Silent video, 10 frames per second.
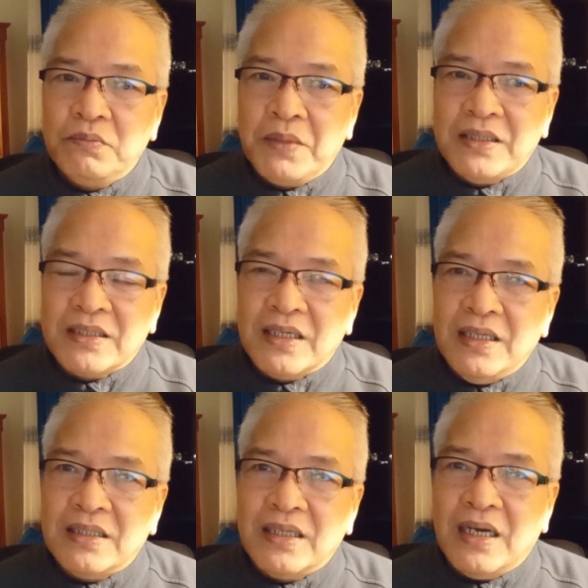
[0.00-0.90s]

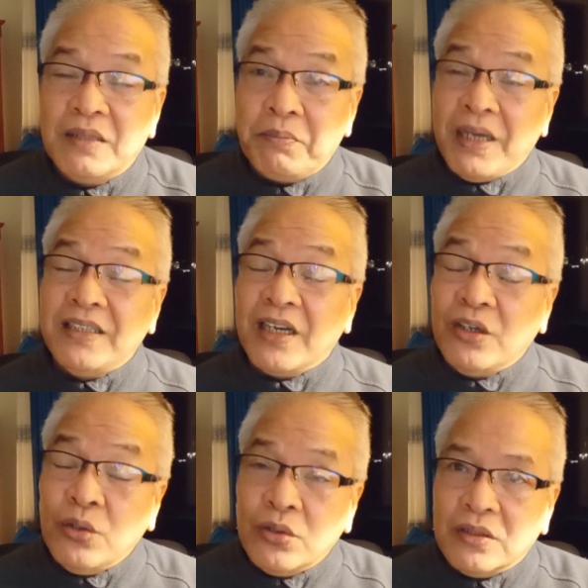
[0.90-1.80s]
pagsasalita at
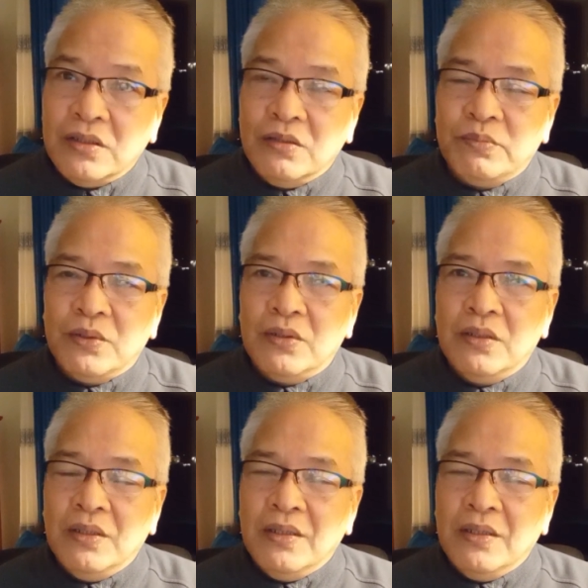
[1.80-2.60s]
pagsagot, no po.